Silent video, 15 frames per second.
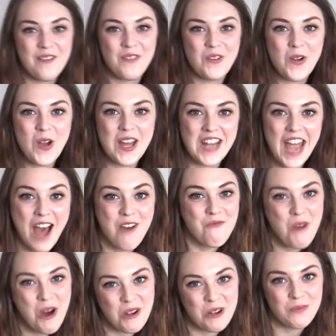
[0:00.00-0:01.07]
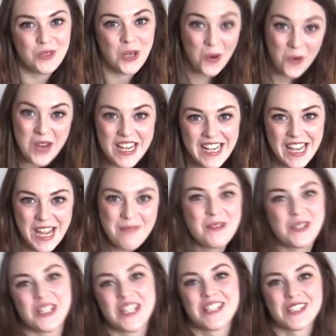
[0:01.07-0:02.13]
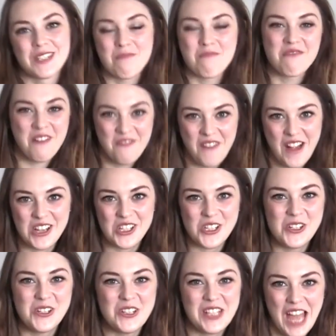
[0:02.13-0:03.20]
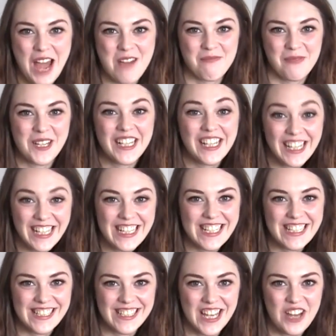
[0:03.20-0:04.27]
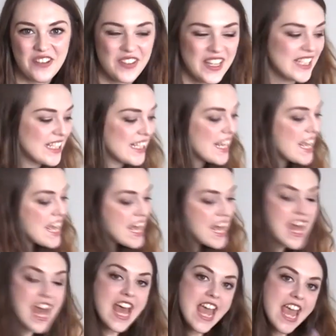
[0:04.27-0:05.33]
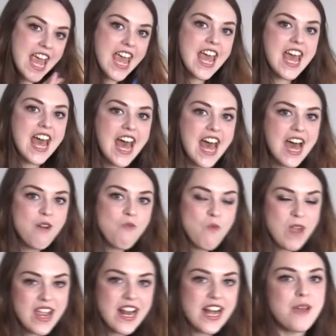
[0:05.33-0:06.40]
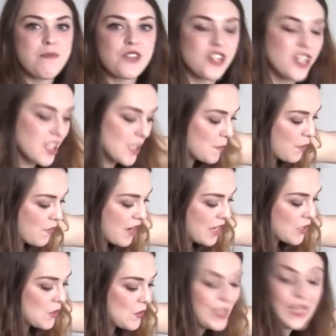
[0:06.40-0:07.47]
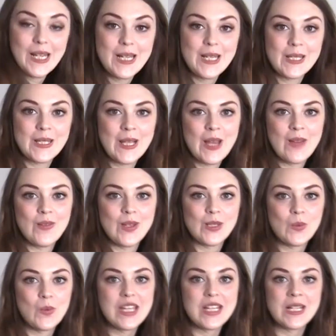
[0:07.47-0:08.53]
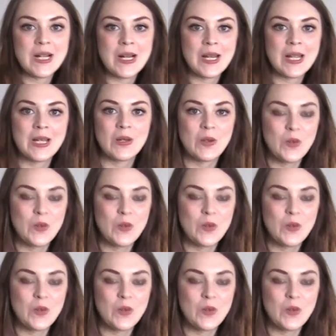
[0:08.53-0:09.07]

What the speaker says: everyone, and welcome to Weekly Imogen's professional camera cleaning service. Here at Weekly Imogen's professional cleaning service, we can clean